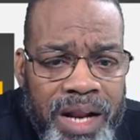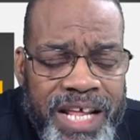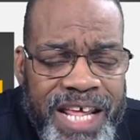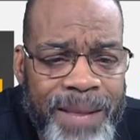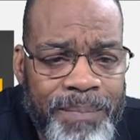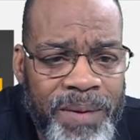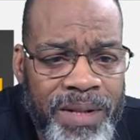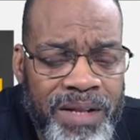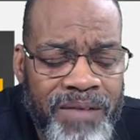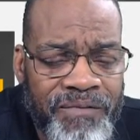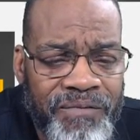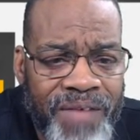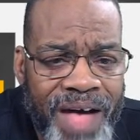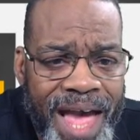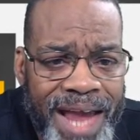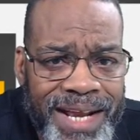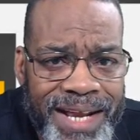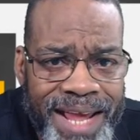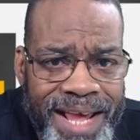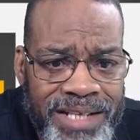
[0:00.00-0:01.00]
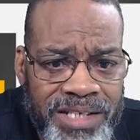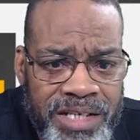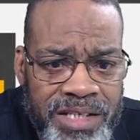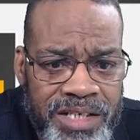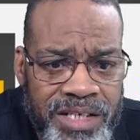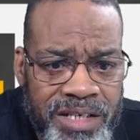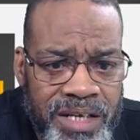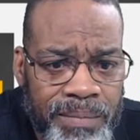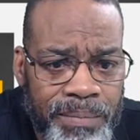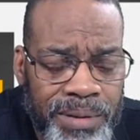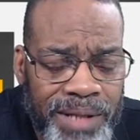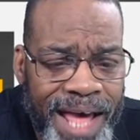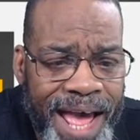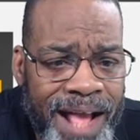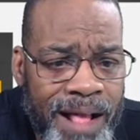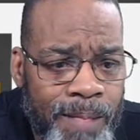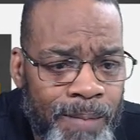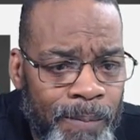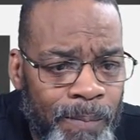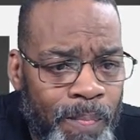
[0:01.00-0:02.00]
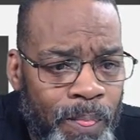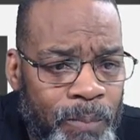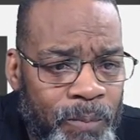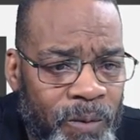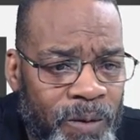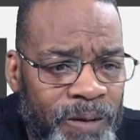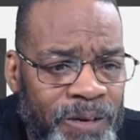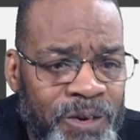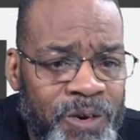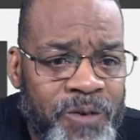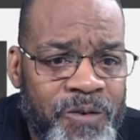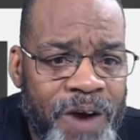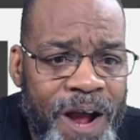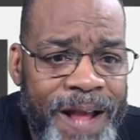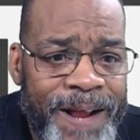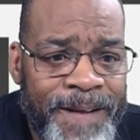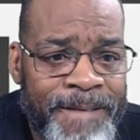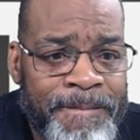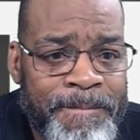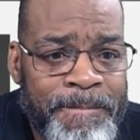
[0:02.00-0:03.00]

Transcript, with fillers: keeping the finances in the black, you're right.